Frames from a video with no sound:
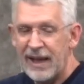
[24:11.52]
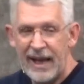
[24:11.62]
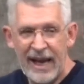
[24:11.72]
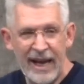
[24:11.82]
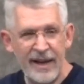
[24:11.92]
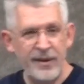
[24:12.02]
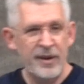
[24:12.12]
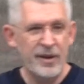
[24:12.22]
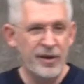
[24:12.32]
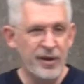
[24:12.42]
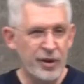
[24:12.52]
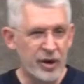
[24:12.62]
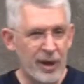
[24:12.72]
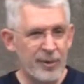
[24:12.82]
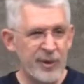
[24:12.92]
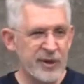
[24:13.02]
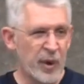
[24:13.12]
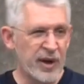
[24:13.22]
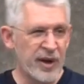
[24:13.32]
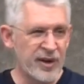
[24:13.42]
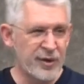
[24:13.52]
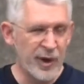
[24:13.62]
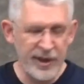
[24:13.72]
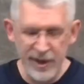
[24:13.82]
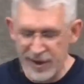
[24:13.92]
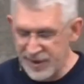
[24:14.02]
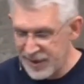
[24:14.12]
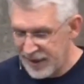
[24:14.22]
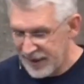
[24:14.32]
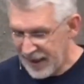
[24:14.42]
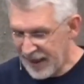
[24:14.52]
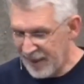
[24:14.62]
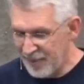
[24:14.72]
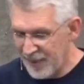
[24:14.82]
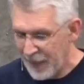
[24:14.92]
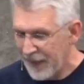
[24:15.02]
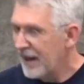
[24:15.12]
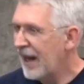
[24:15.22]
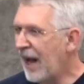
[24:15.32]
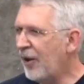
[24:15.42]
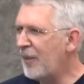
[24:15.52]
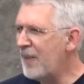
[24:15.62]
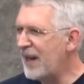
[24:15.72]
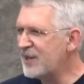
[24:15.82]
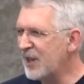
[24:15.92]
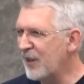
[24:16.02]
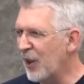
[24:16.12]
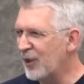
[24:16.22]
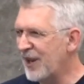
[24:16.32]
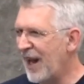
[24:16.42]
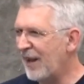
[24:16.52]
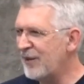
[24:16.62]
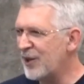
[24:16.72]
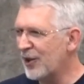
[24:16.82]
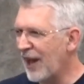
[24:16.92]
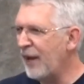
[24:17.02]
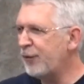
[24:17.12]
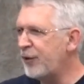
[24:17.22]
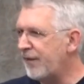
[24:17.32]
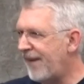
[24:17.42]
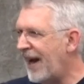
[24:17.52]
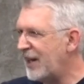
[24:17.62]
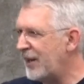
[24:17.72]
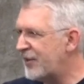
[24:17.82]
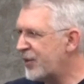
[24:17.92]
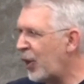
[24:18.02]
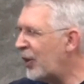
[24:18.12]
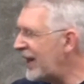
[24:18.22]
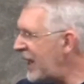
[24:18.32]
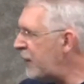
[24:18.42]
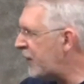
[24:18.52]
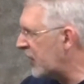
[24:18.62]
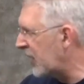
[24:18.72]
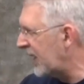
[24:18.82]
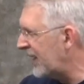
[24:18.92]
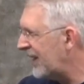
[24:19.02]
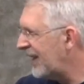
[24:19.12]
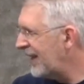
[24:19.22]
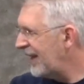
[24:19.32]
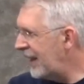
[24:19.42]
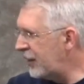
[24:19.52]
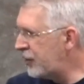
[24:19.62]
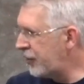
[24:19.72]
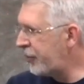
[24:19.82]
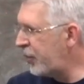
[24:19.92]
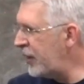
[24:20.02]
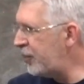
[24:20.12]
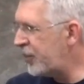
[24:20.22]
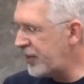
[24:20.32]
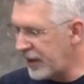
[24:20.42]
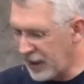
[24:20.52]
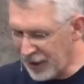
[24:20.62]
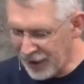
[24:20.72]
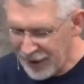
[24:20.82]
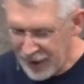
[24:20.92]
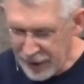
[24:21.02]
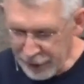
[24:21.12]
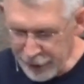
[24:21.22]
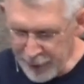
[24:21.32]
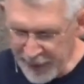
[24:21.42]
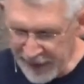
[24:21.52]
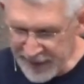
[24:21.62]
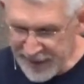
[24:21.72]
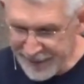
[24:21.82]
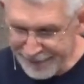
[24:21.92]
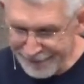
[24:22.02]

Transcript: And you come to his 120 years. Um, how amazing, though, to have your life divided so evenly into three particular groupings.